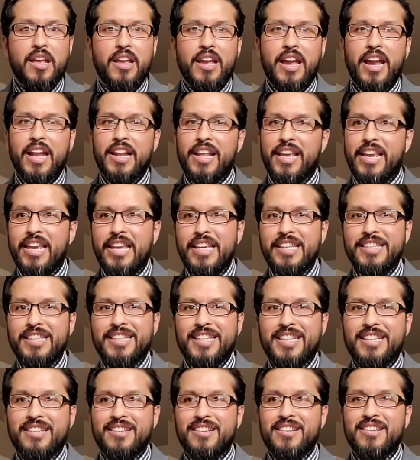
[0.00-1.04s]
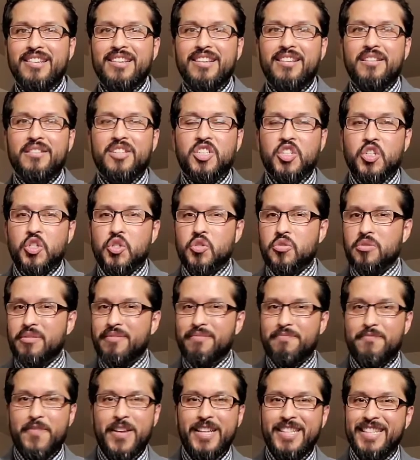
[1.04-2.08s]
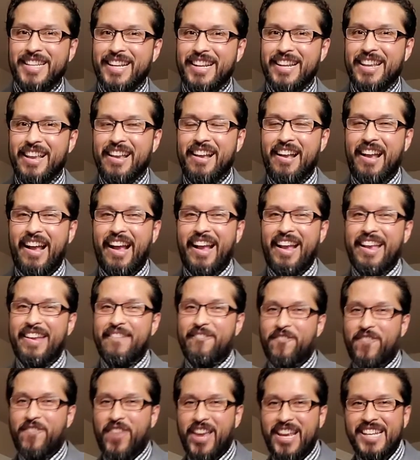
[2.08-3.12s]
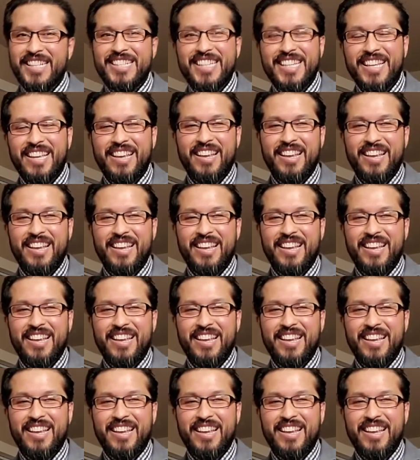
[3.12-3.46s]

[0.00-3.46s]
And he's basically evading